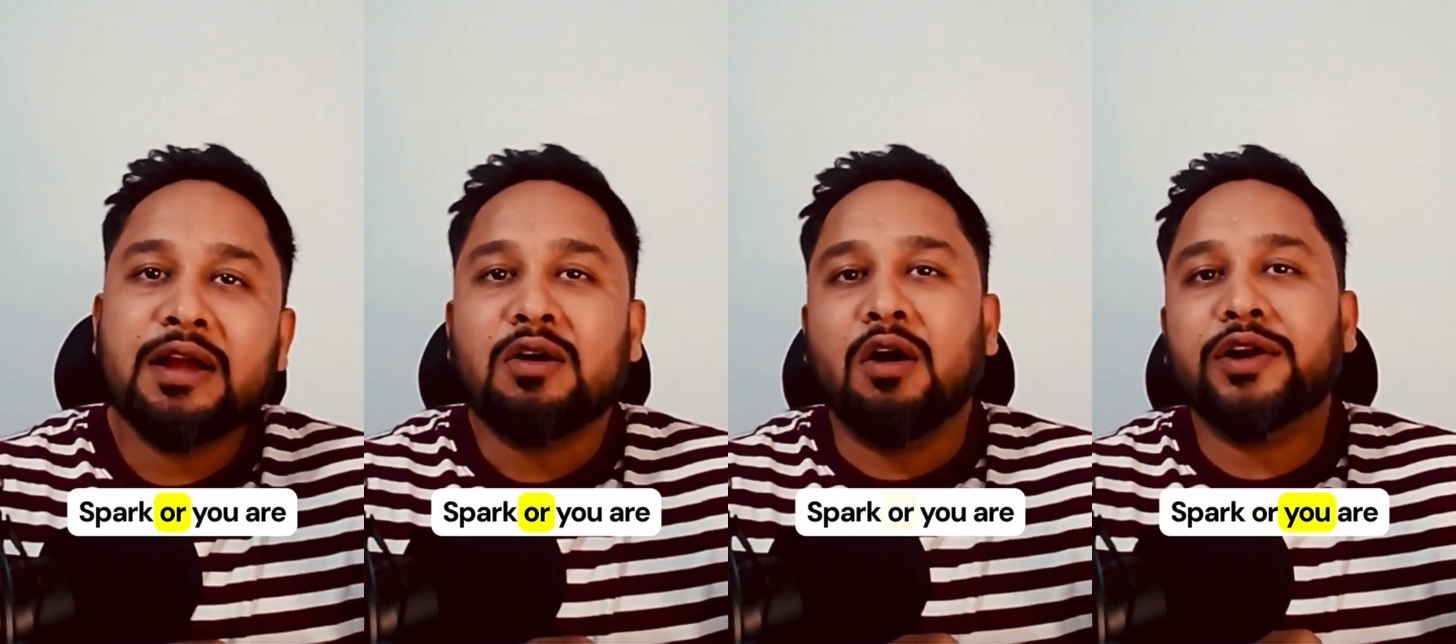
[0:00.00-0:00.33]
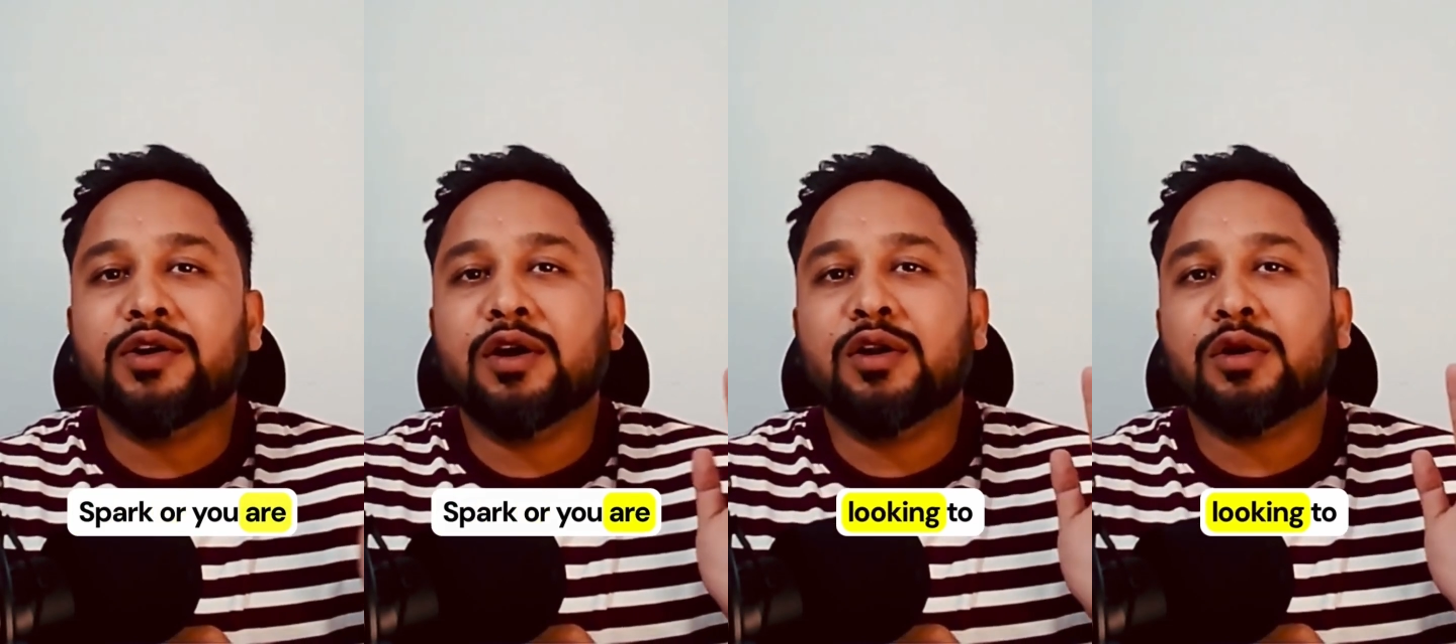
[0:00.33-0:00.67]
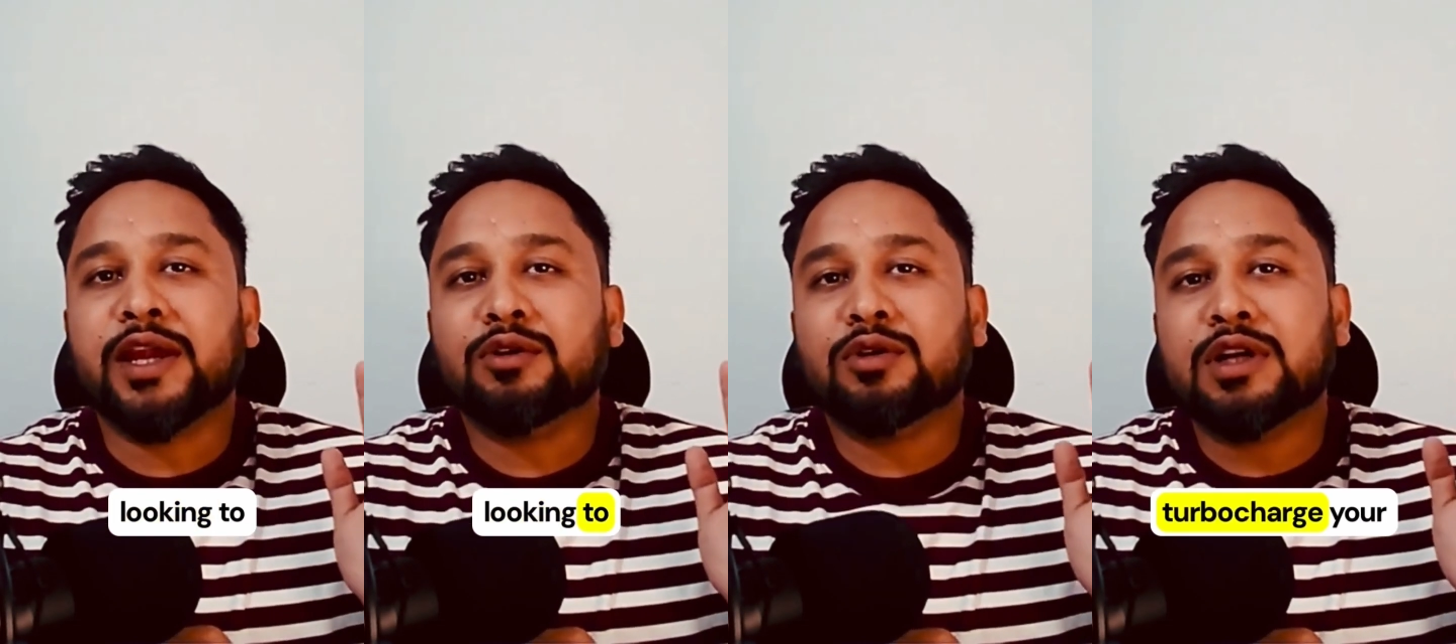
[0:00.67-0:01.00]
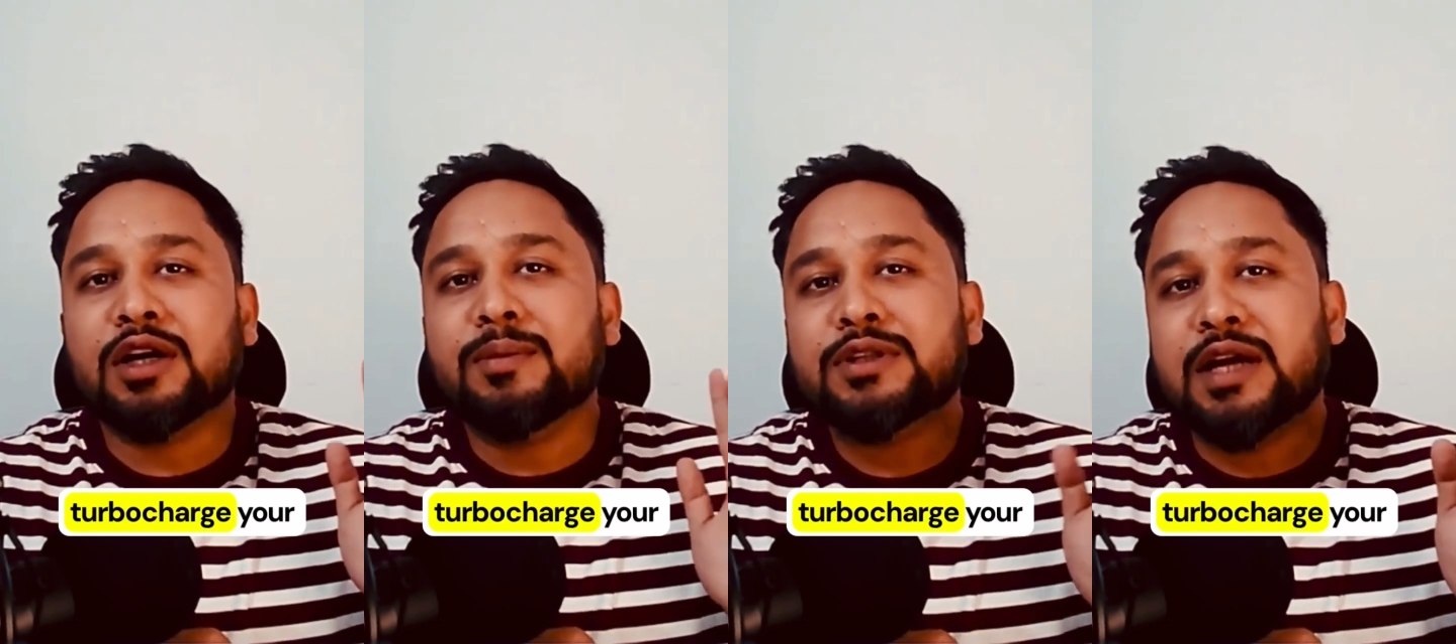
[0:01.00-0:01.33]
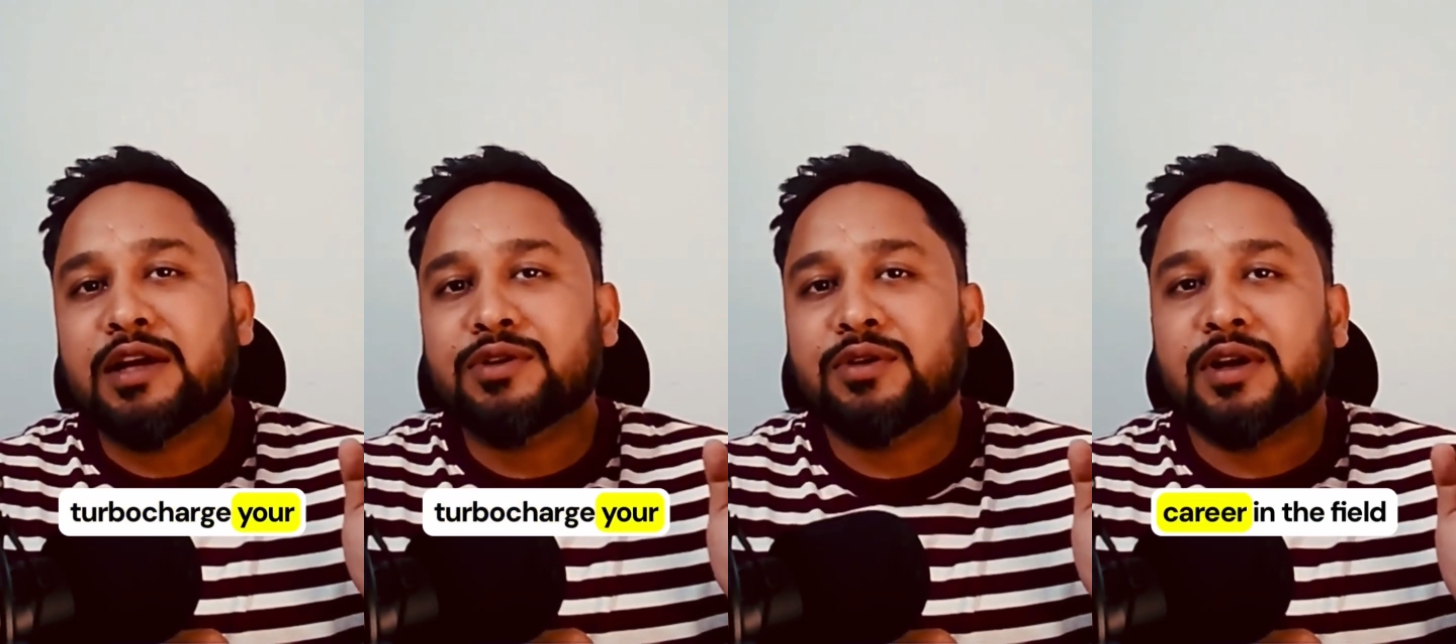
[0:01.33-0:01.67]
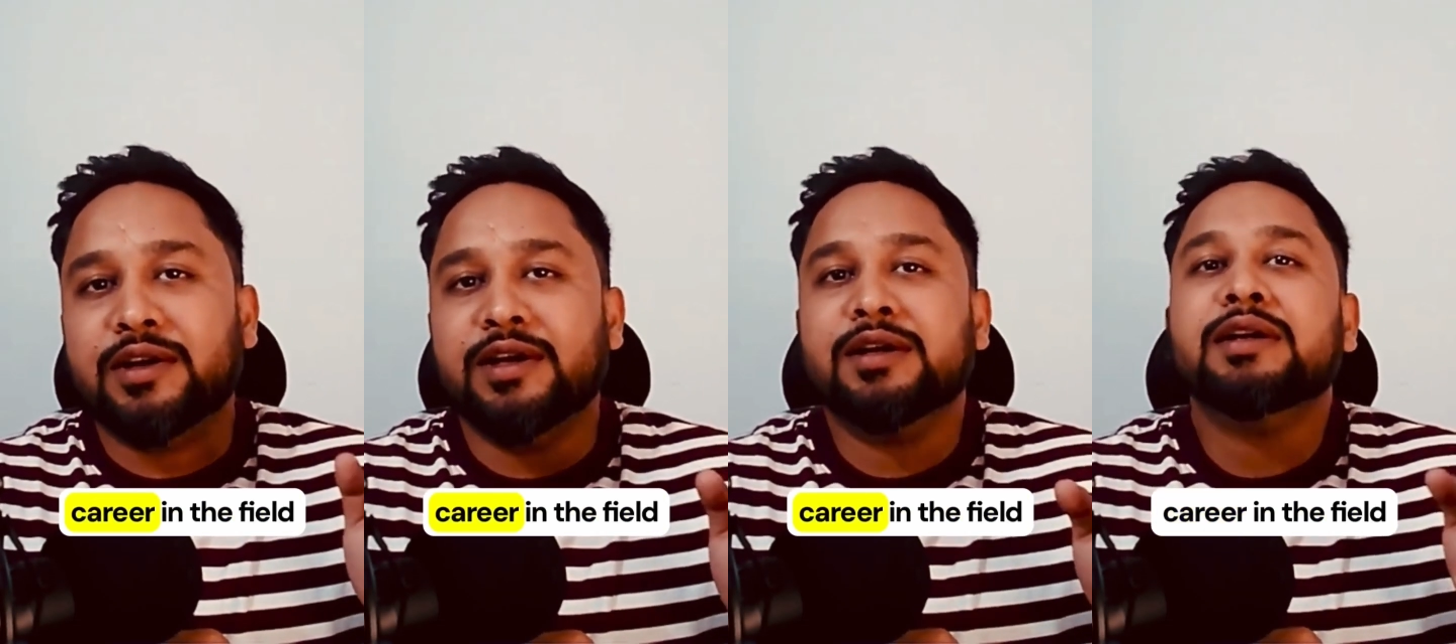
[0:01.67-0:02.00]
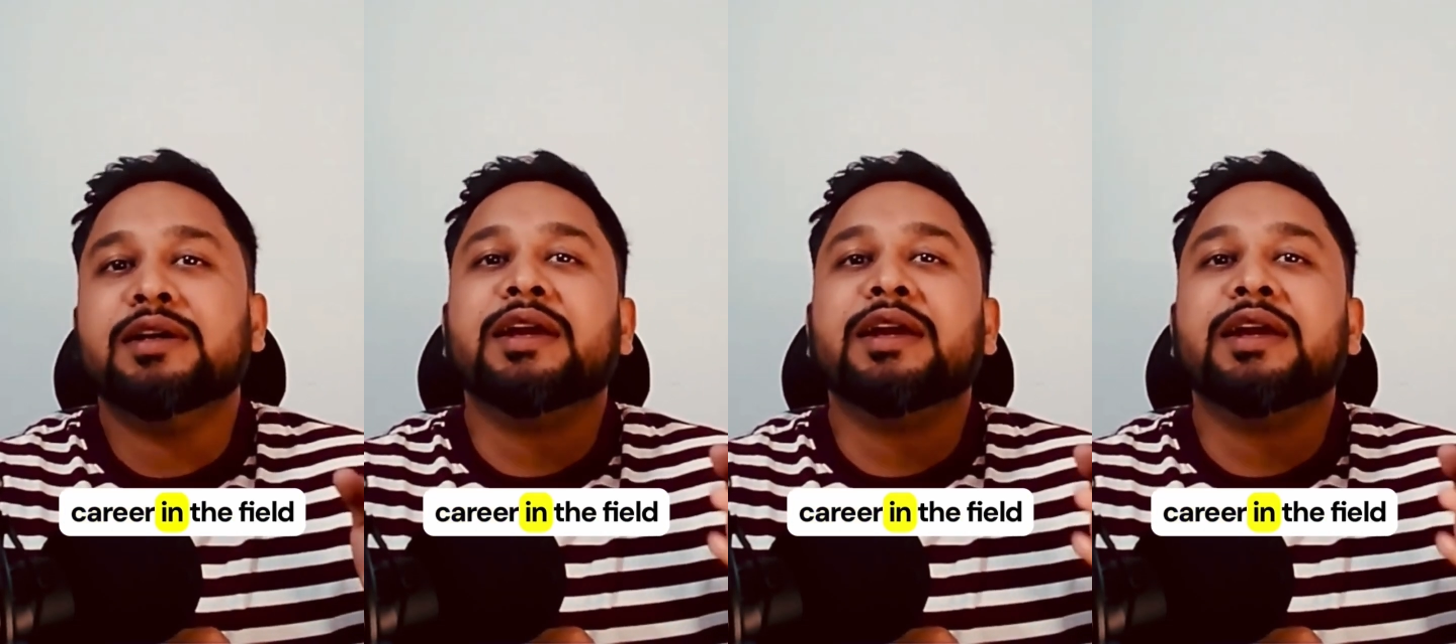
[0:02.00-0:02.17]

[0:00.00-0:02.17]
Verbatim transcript: or you are looking to turbocharge your career